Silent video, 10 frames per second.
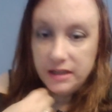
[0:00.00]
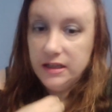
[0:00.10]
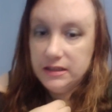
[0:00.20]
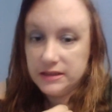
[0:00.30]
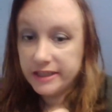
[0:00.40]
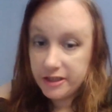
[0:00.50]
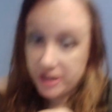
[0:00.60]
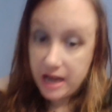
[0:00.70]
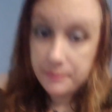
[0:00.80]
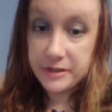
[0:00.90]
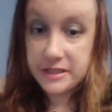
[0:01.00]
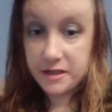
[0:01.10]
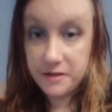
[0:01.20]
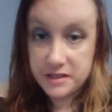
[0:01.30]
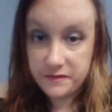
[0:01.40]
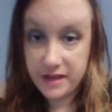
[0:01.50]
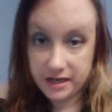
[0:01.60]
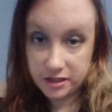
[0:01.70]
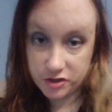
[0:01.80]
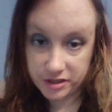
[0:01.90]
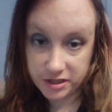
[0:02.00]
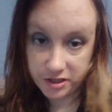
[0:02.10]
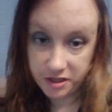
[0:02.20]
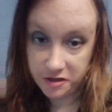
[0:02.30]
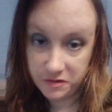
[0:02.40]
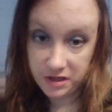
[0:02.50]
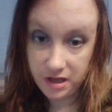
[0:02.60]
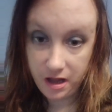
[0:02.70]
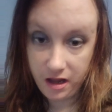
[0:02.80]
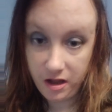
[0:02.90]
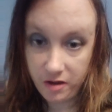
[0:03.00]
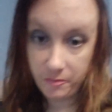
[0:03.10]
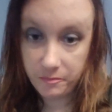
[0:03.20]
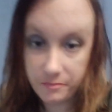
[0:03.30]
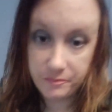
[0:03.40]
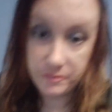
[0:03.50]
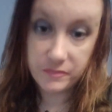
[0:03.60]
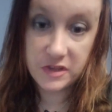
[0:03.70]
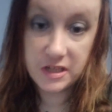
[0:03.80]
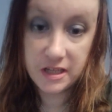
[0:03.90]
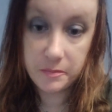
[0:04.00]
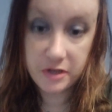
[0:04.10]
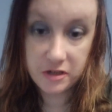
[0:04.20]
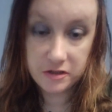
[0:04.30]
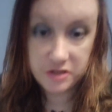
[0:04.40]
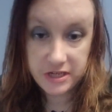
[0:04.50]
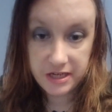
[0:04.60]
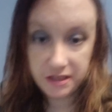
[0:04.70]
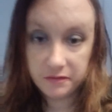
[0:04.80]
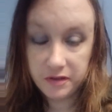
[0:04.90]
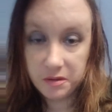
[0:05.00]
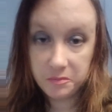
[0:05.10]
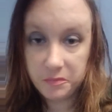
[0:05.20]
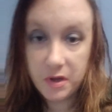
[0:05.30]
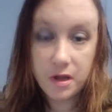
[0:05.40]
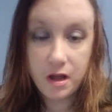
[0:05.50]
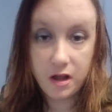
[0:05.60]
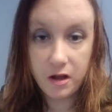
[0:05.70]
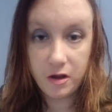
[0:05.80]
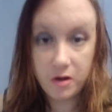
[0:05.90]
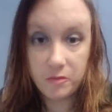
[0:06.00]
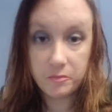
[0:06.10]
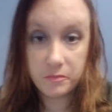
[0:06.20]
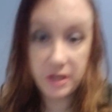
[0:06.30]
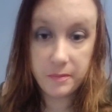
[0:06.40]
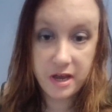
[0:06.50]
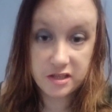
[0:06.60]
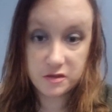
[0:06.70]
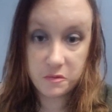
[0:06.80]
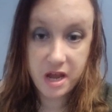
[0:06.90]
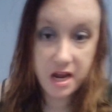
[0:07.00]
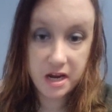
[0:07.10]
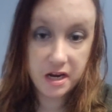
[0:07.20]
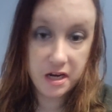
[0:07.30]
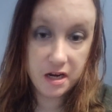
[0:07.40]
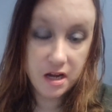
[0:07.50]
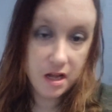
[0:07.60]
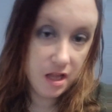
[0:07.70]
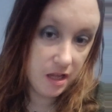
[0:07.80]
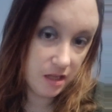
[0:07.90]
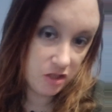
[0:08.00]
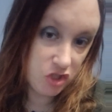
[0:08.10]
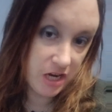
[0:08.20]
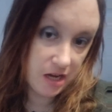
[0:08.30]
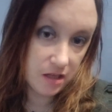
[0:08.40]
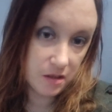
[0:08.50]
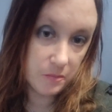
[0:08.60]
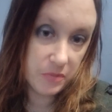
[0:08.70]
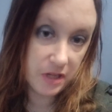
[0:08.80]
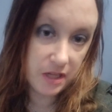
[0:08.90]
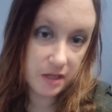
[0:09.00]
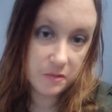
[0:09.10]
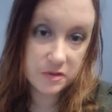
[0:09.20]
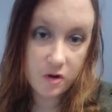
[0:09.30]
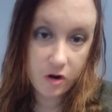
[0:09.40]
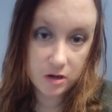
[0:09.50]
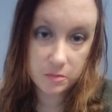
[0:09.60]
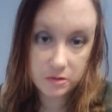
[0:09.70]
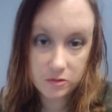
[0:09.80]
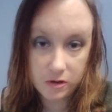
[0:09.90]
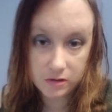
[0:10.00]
later episodes if that interests you. Um, to get a better understanding of him. Um, he passed away in jail, but he was a horrible cult